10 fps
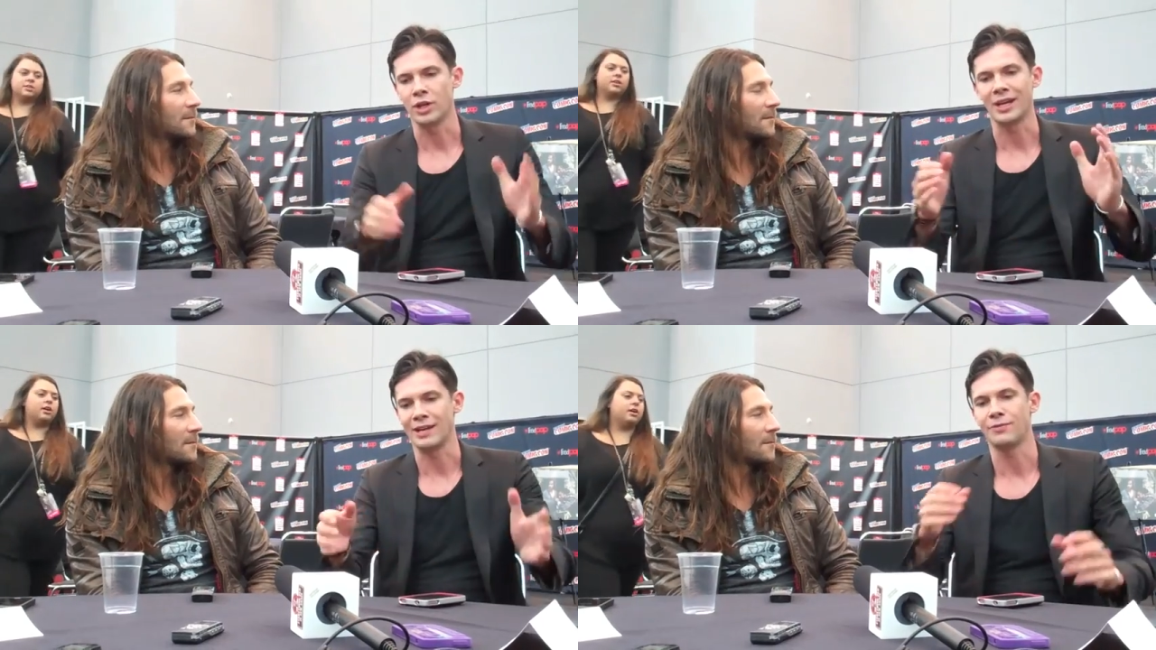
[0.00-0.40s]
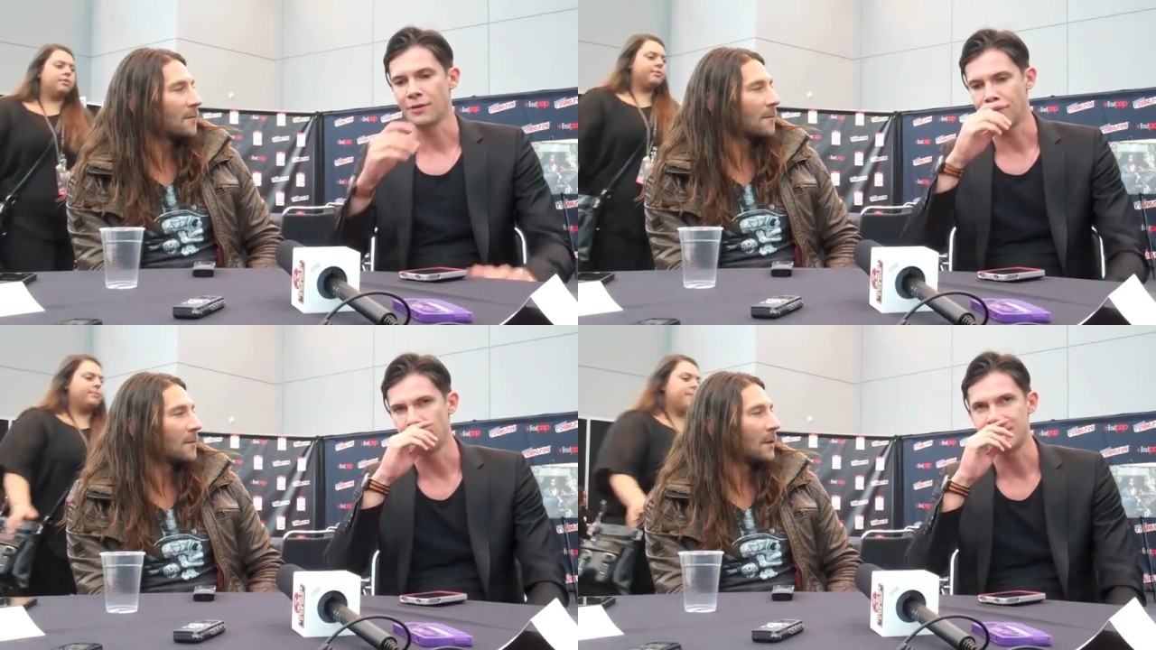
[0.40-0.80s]
Speaker 1: you glean from the
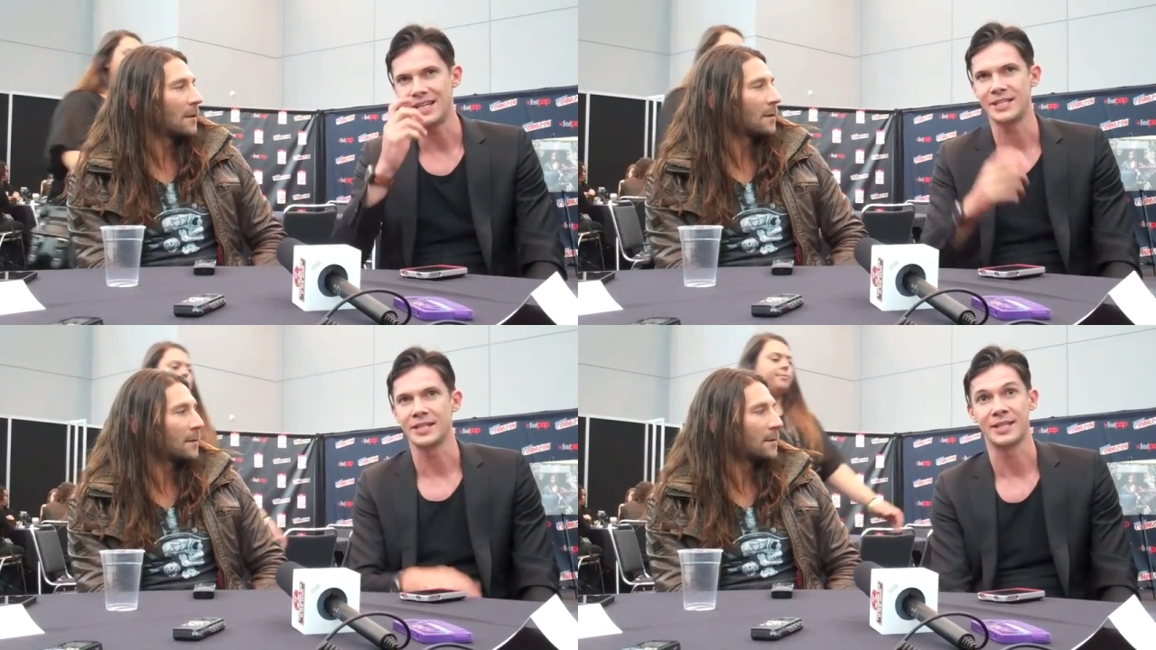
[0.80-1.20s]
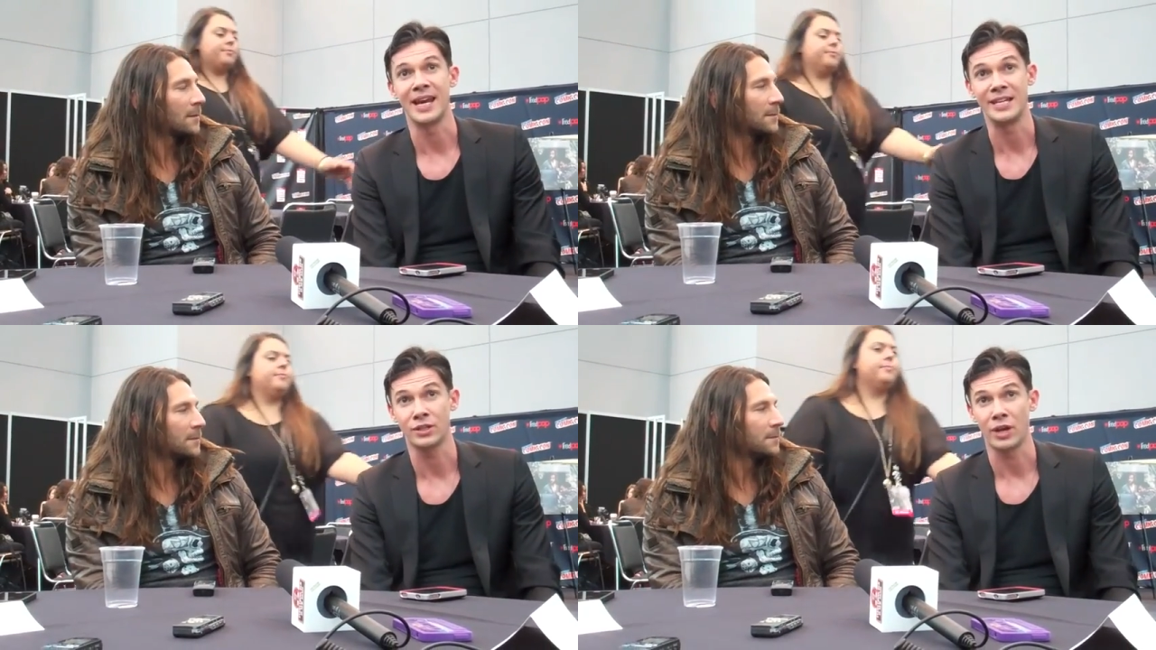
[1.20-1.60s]
first season is that
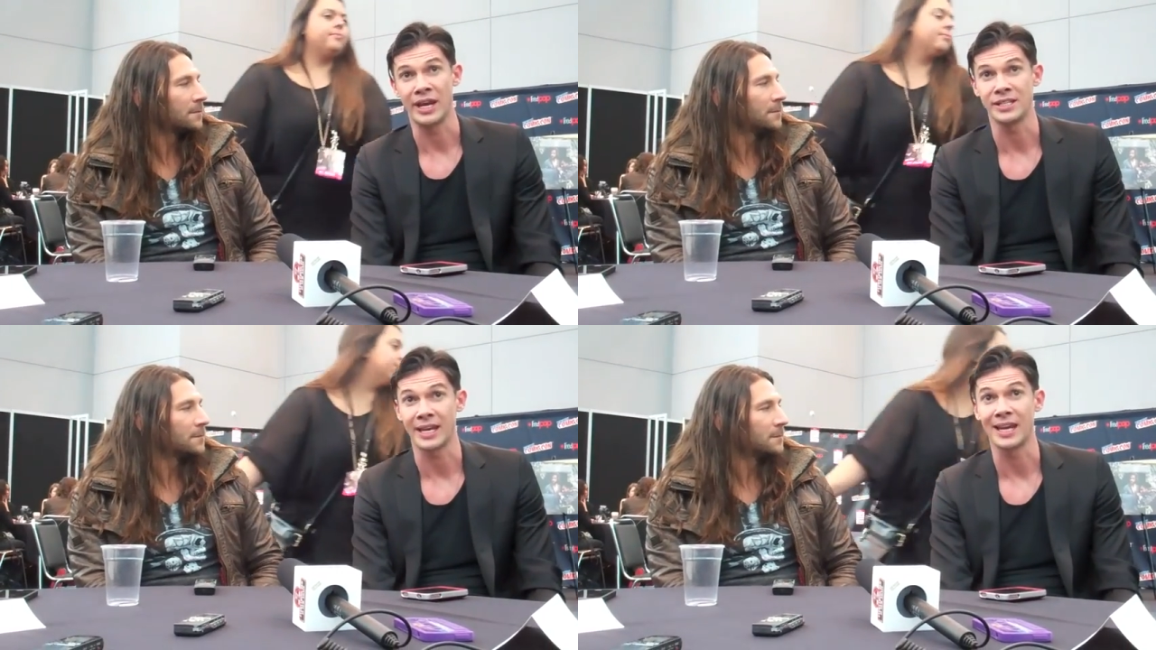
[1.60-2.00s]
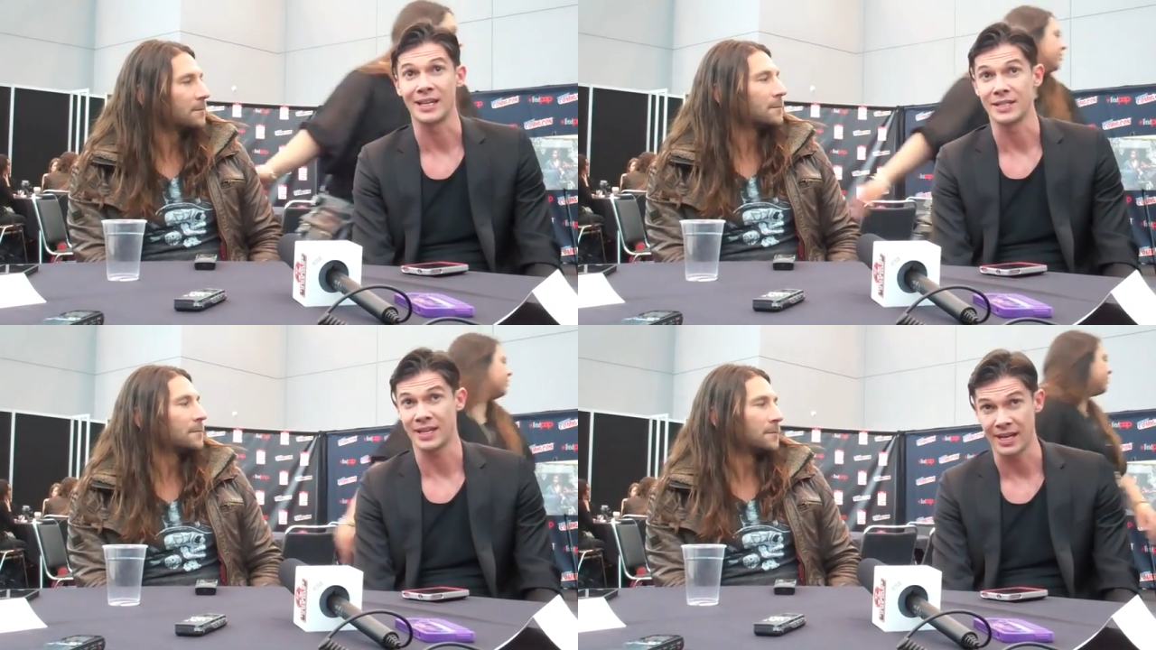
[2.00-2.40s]
his his
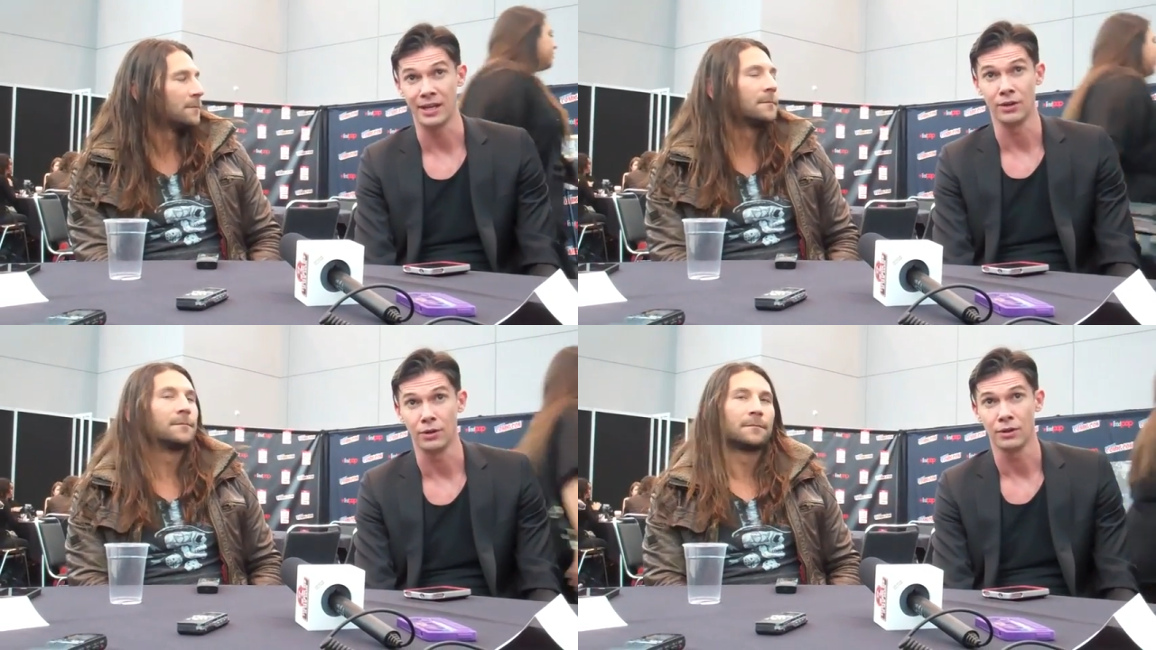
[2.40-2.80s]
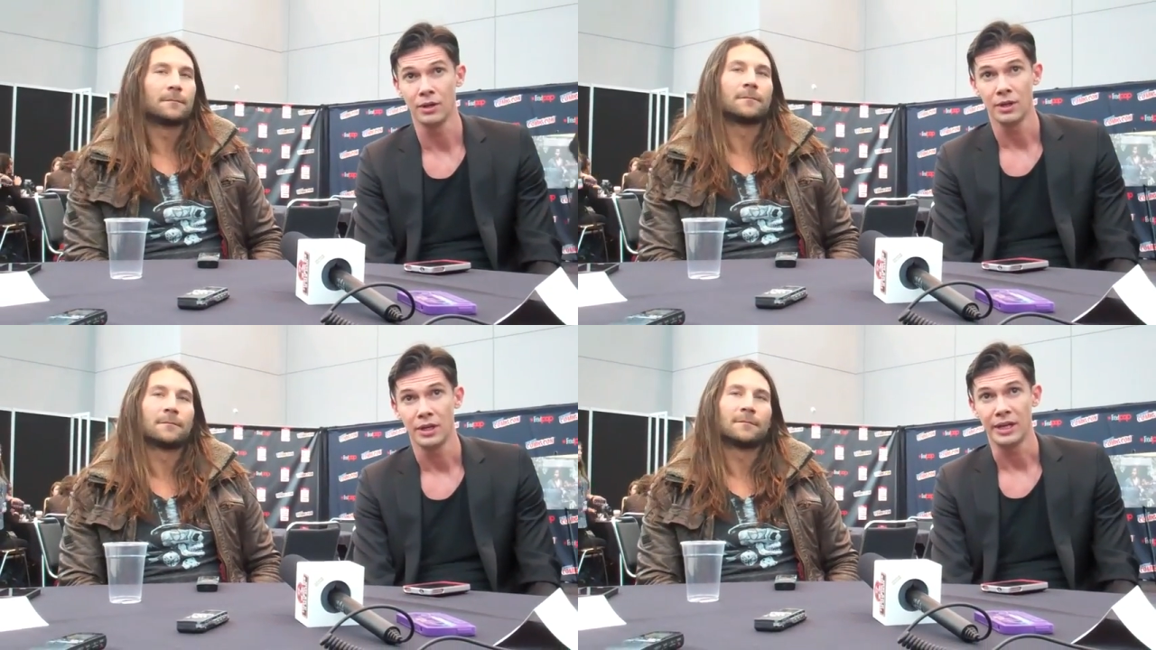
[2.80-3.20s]
Achilles heel
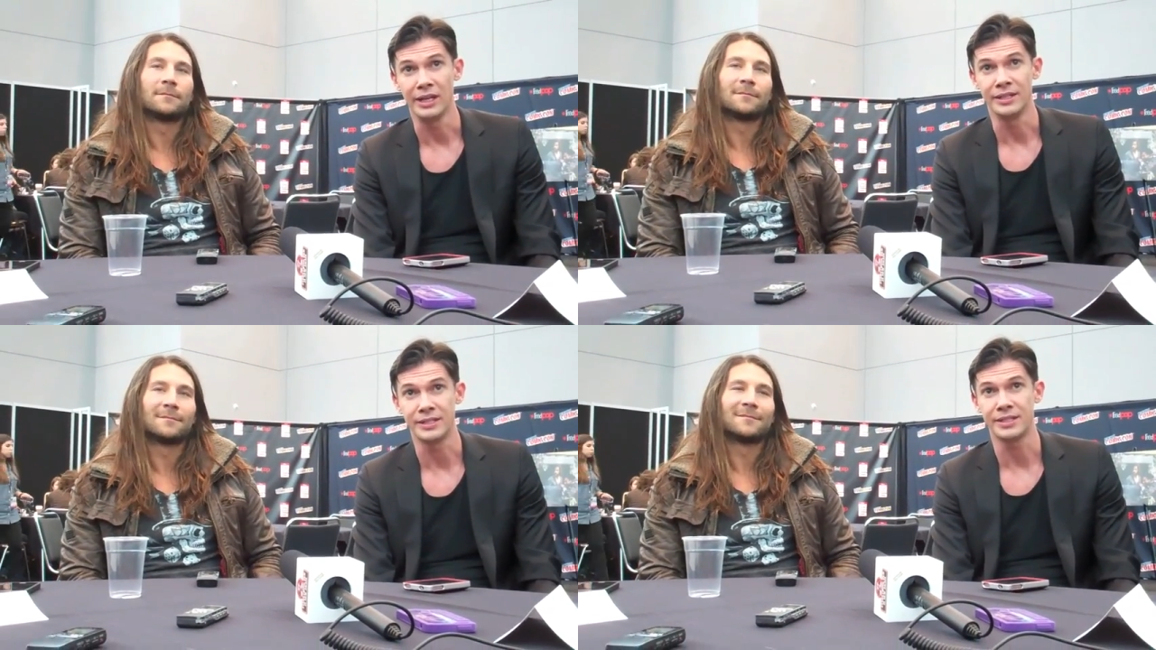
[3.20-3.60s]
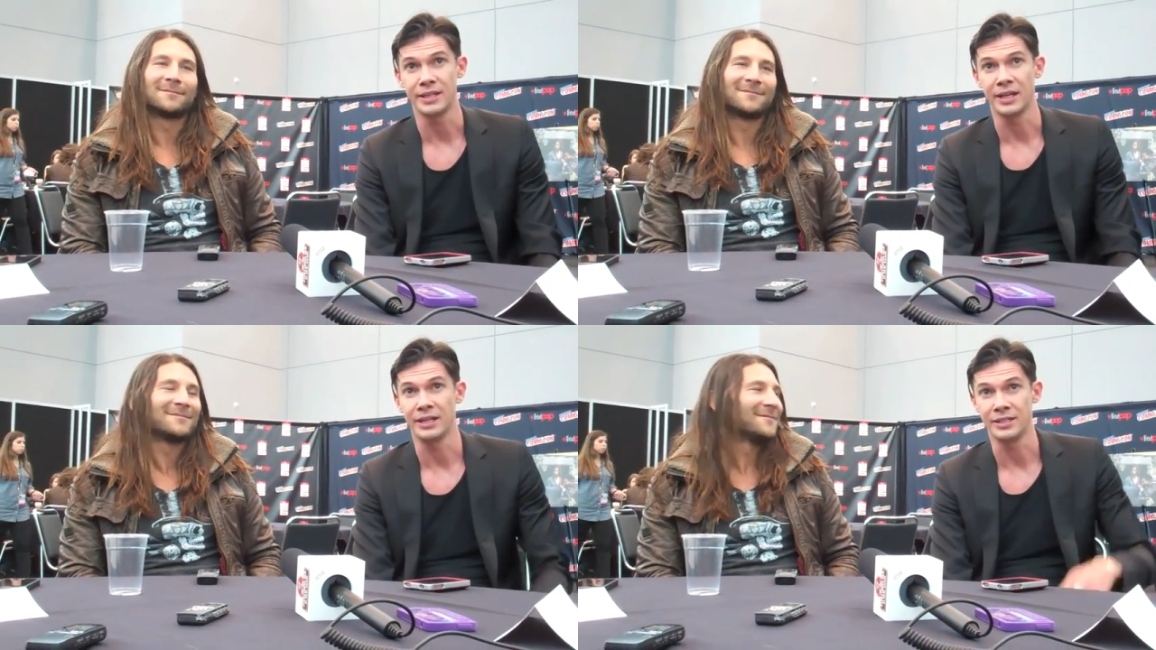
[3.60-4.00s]
is
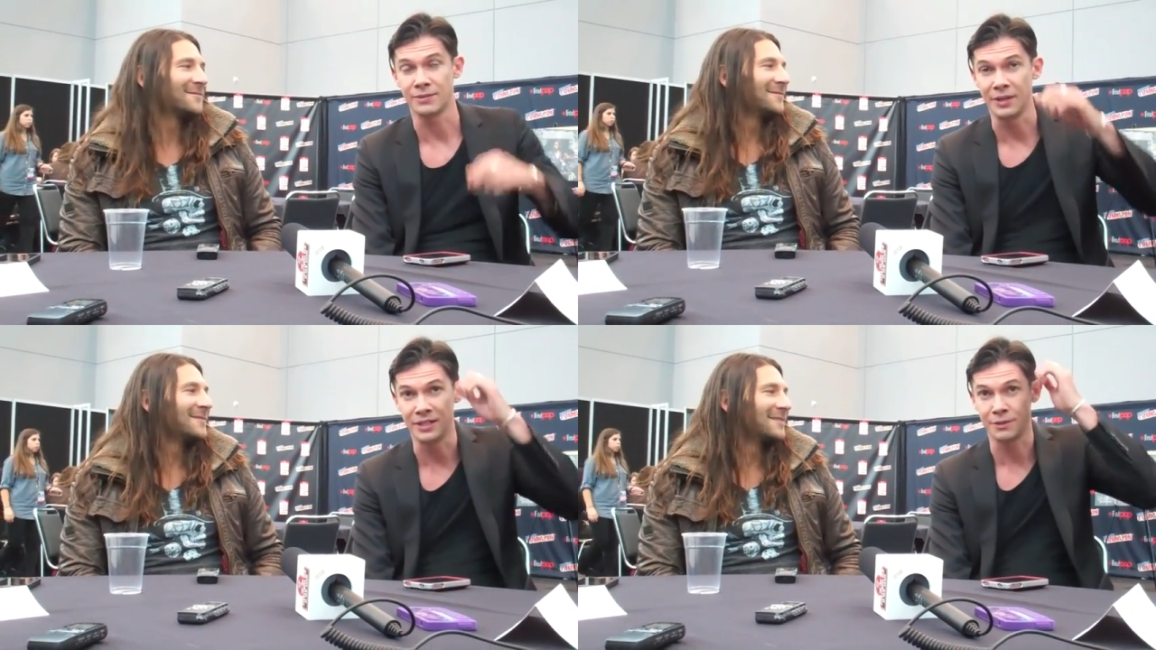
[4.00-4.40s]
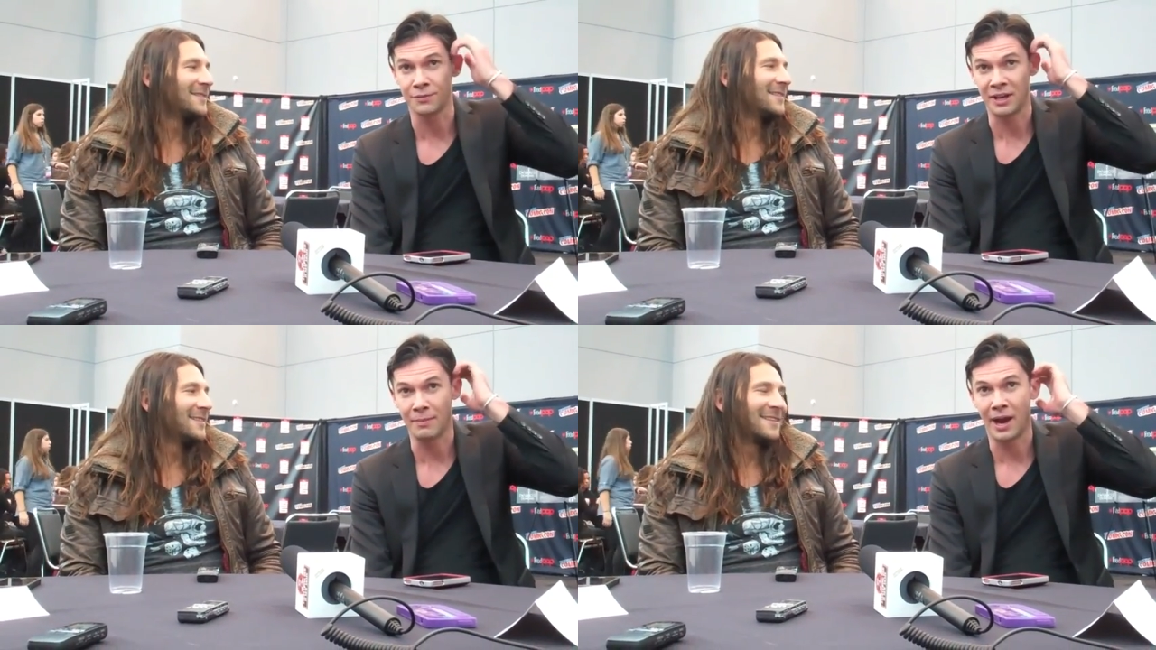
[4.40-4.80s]
is the, is the
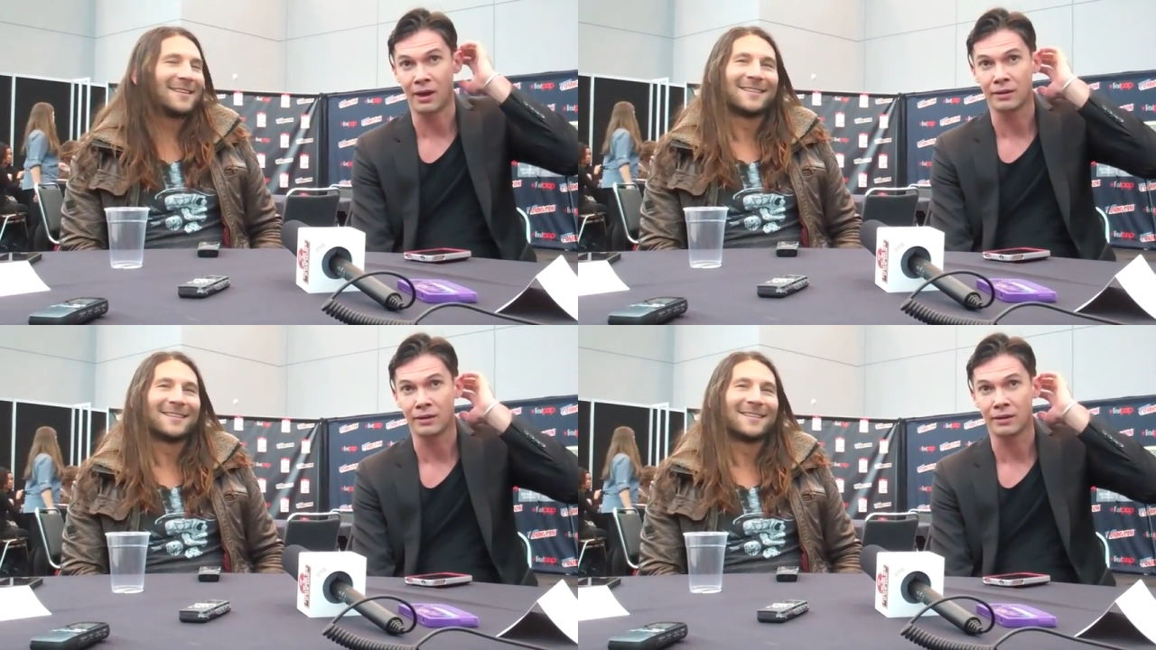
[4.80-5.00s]
female.